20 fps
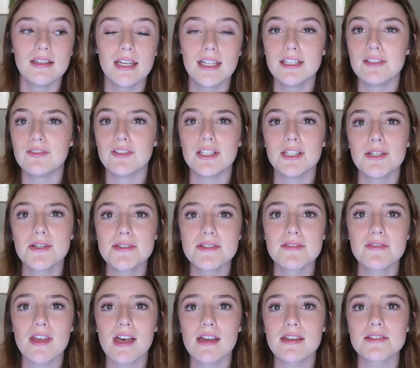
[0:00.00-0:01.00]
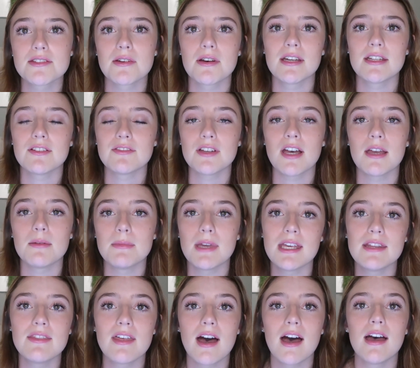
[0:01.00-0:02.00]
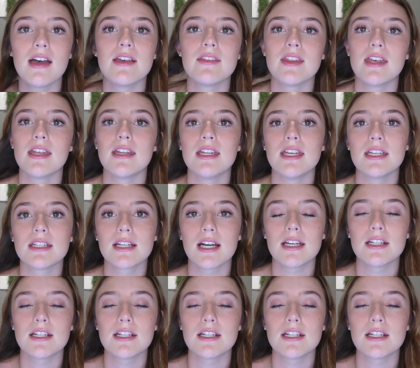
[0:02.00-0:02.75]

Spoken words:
any videos of that, so I made that, and then it